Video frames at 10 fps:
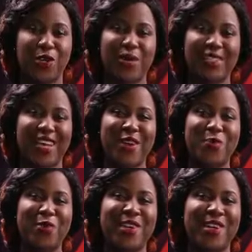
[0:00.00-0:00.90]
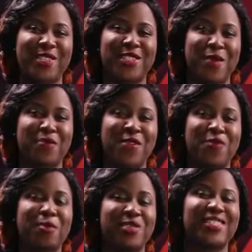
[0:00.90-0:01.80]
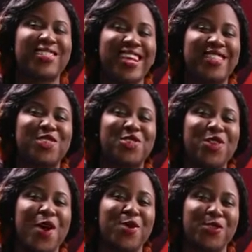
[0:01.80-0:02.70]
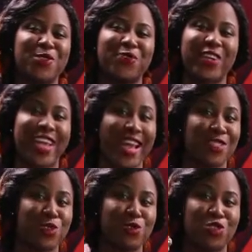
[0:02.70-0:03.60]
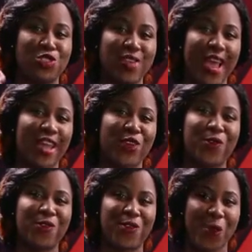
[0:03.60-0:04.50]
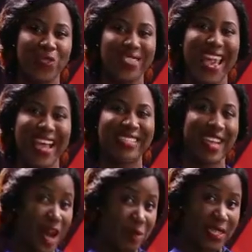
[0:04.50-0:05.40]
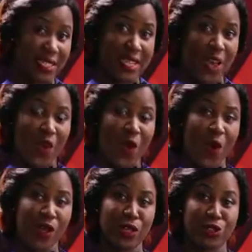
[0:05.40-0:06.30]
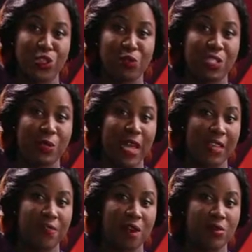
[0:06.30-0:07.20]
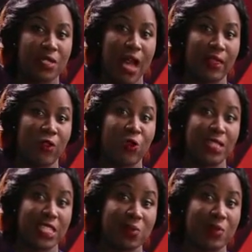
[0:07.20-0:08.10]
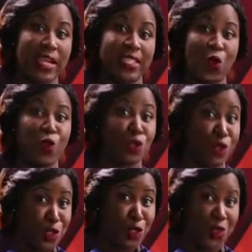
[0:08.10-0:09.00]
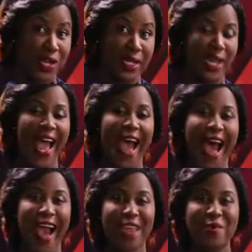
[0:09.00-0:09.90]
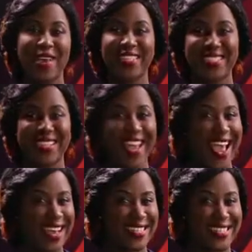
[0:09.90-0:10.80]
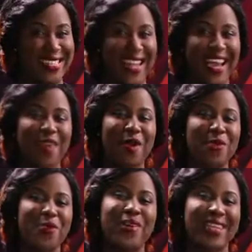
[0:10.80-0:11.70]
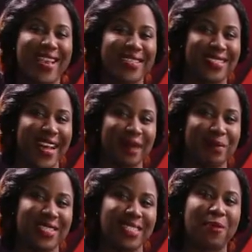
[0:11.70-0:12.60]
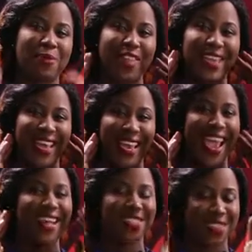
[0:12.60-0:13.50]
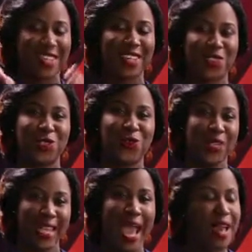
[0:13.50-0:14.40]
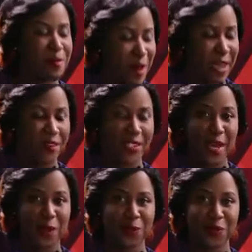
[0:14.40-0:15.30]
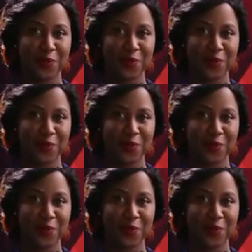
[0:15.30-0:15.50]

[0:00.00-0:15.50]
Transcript: Alright, I hope you learned something from today's show. Don't forget to share your thoughts and comments on our social media platforms that will be displayed on your screen. I am Ezinne Egesi. Till I come your way next time, stop thinking and start doing. Bye for now.